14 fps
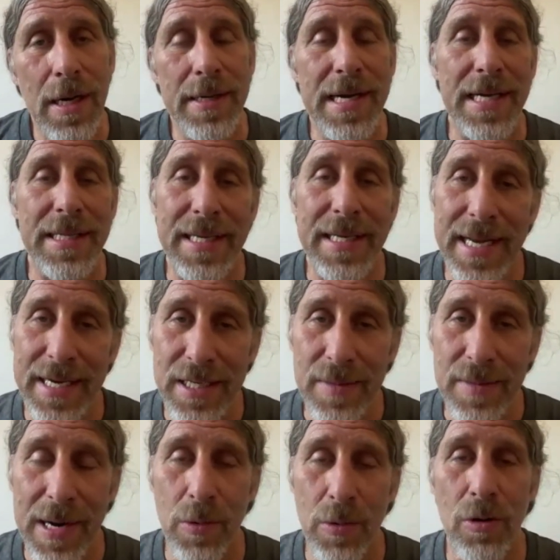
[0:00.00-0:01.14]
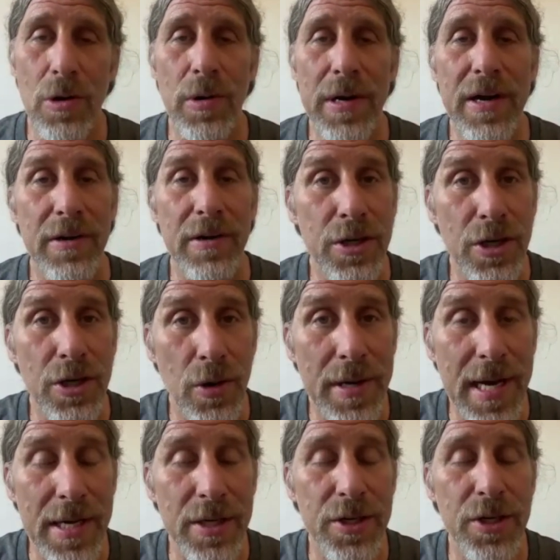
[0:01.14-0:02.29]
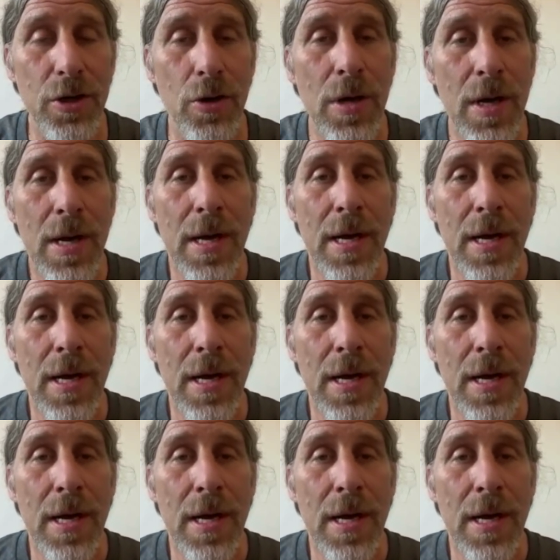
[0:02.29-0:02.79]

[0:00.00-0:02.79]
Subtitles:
not to get into my work, we're here to showcase you,